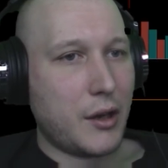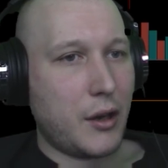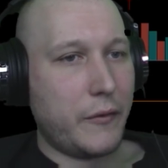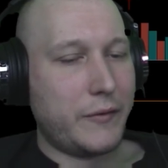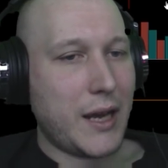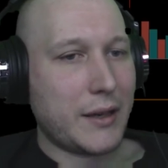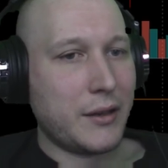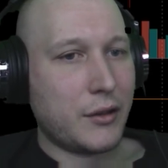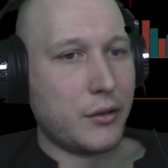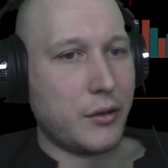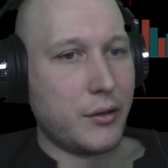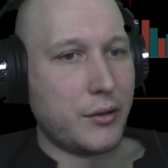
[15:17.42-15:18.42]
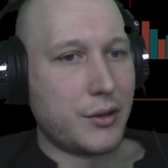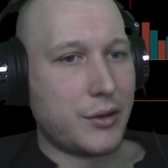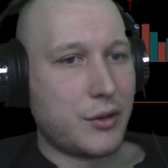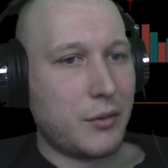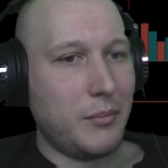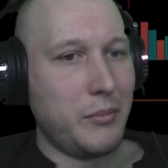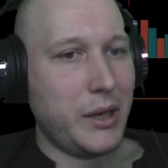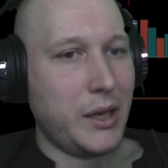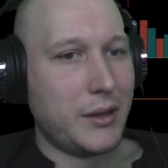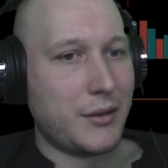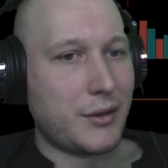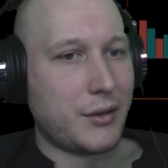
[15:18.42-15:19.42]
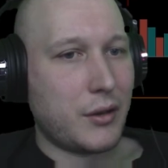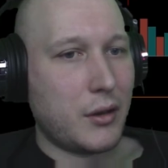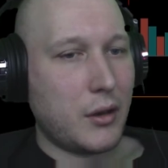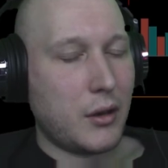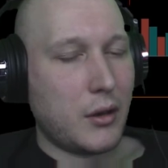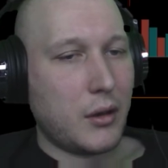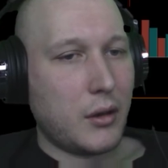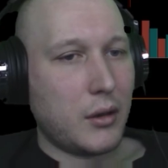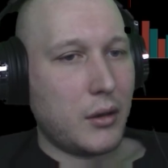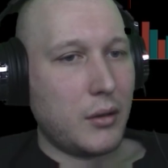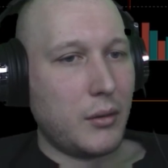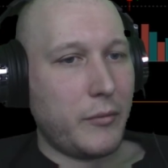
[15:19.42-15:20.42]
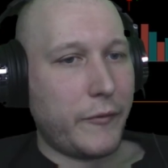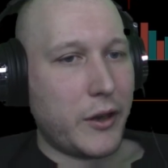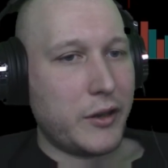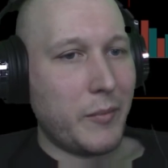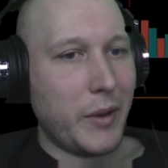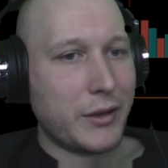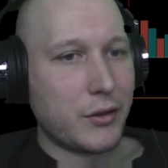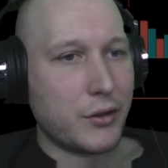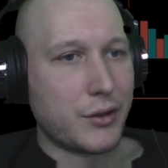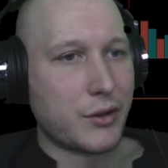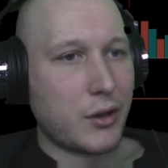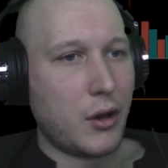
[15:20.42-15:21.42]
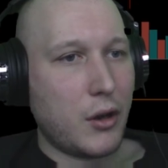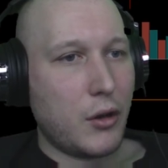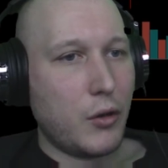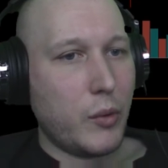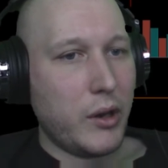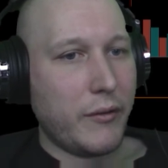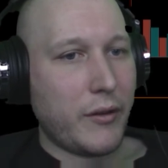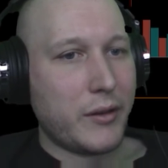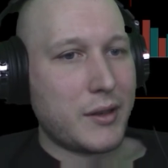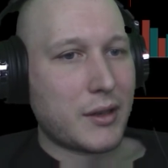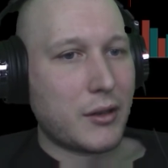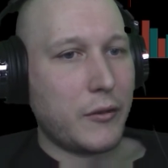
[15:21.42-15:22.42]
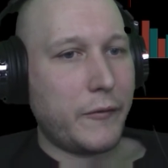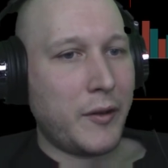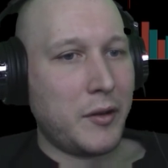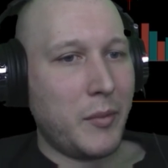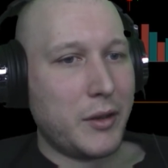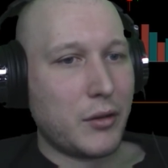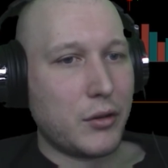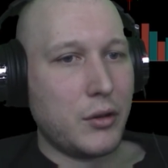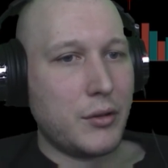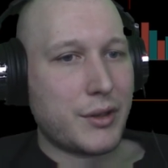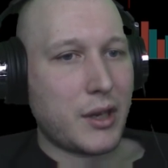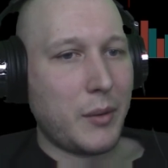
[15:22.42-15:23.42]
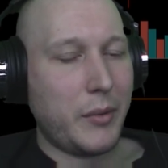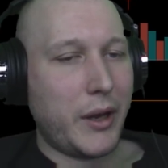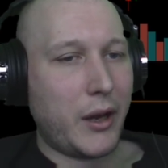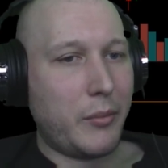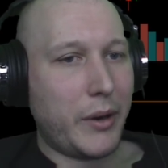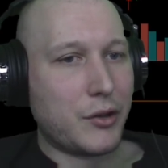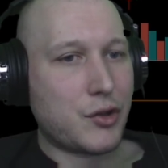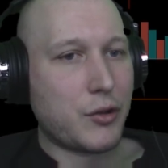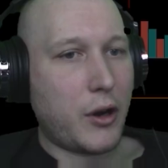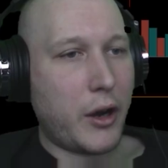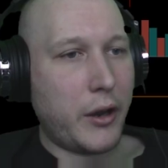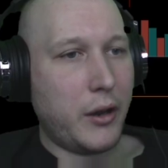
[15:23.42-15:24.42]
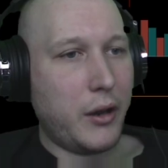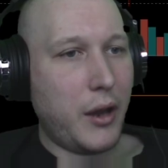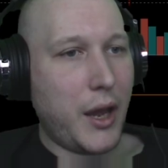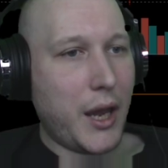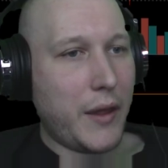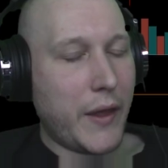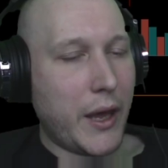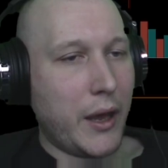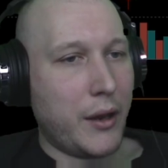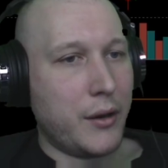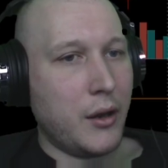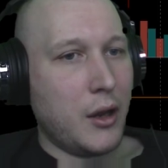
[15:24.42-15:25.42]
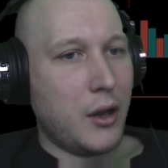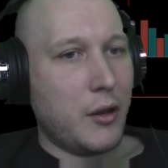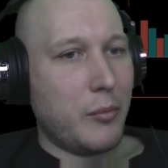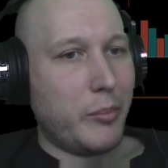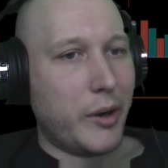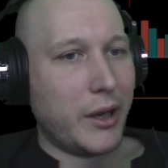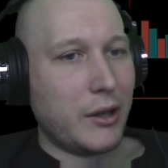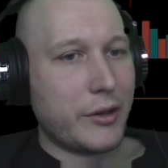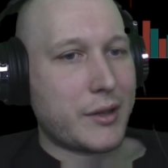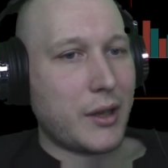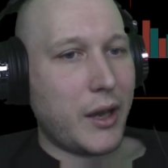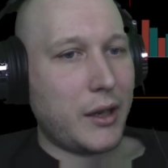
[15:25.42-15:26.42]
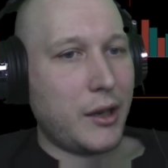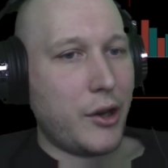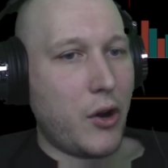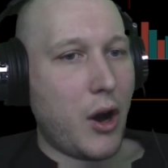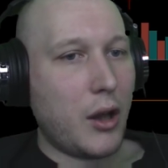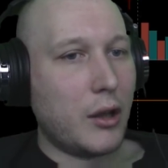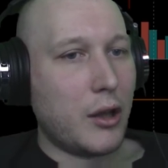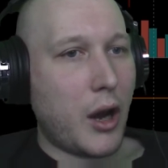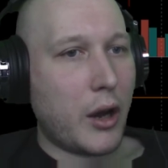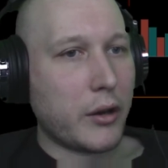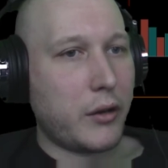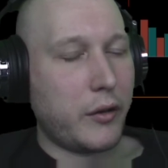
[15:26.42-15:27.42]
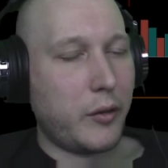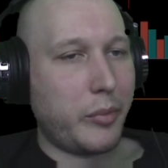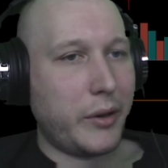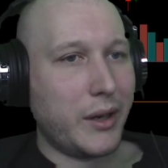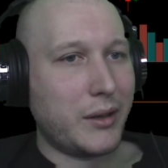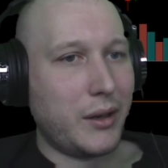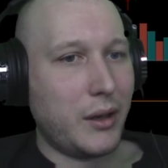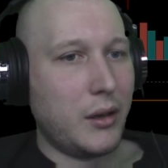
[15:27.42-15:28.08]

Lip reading: technicals meet fundamentals, where you have all this good fundamental news coming out about Tron, and then, but it looks like, you know, all along you could have predicted it.